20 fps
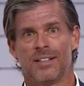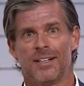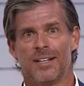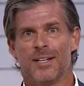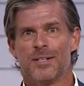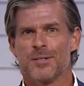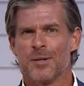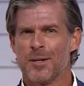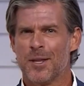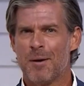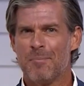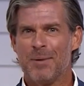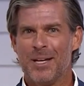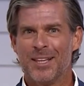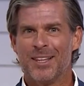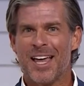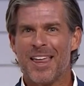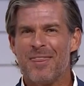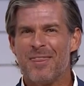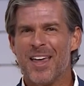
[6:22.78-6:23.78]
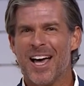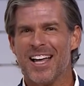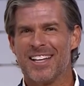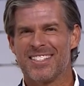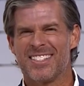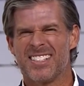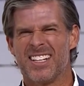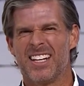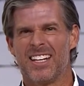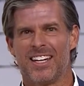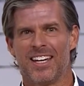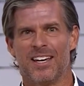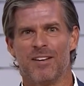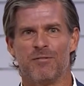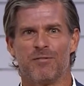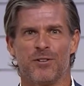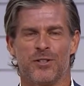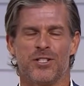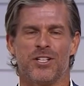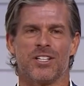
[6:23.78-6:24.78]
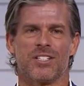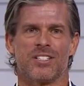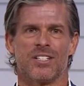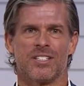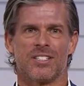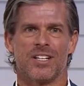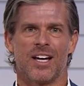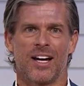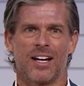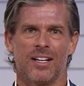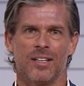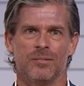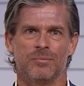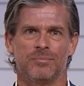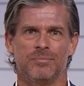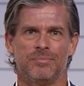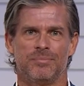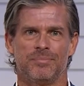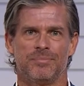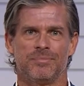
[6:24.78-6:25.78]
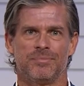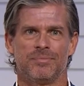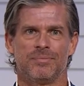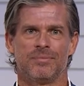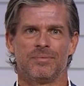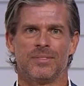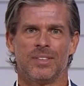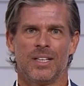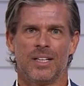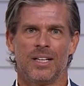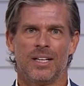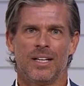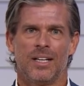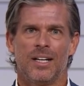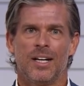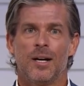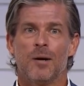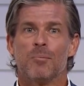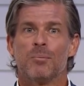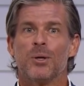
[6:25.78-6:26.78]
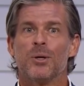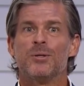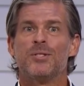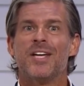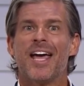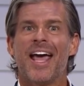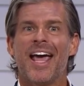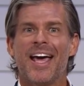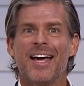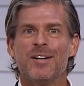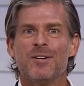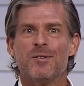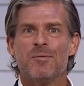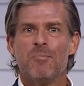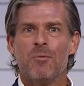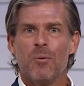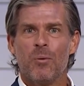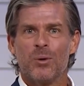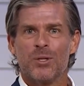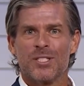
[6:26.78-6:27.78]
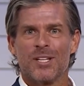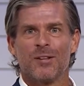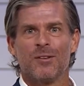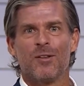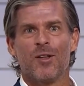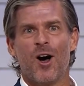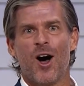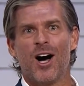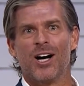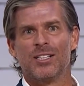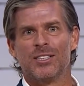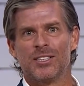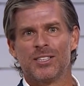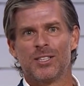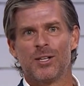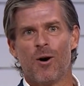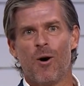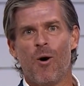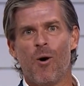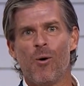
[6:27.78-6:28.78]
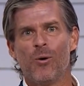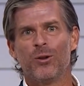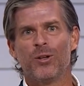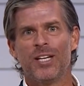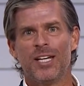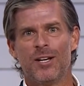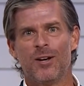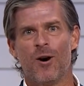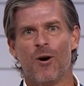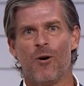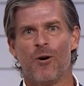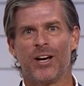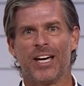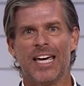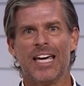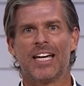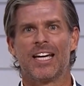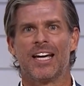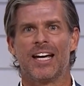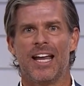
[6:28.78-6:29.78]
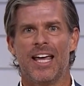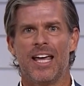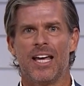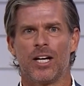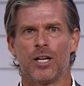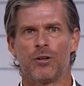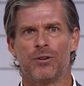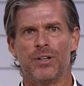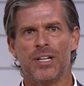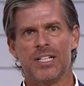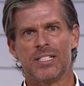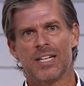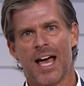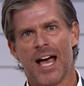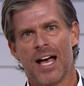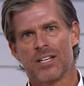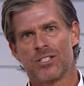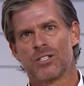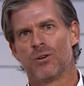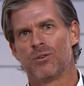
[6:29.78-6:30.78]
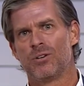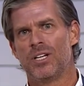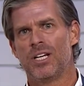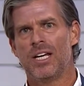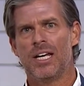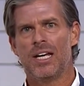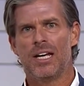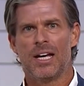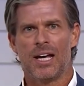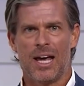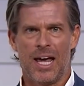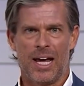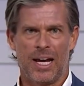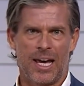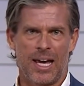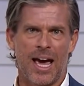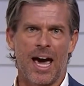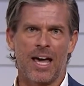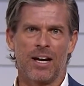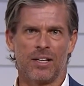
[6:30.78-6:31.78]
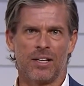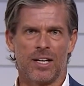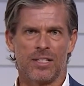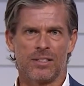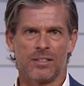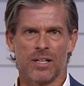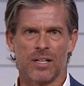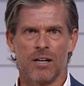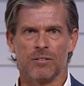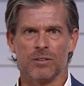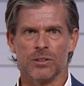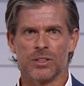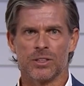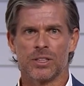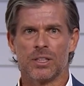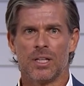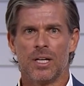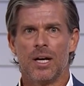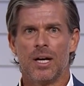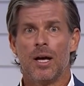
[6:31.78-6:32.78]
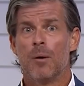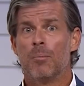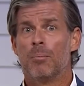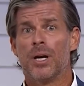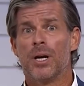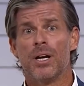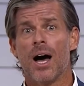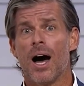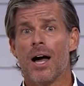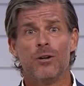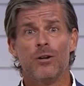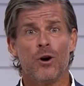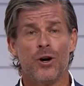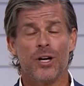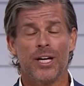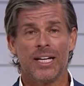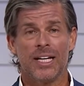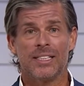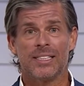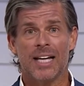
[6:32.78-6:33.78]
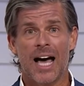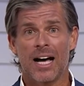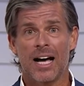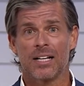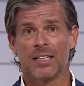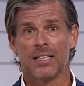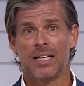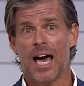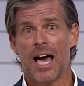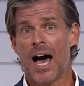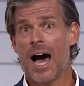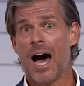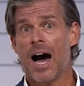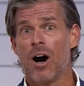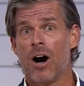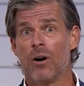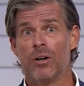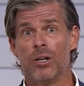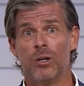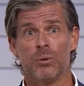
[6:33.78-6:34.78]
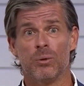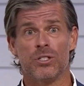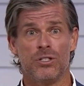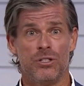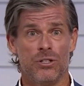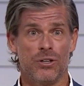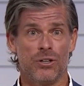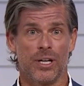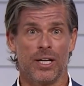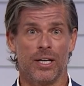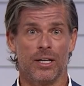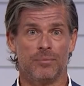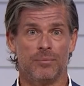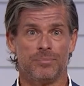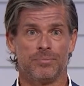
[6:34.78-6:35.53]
So let me let that sink in for just a second. Protandim was launched only knowing it could increase SOD and catalase levels, but not knowing exactly how it was doing it.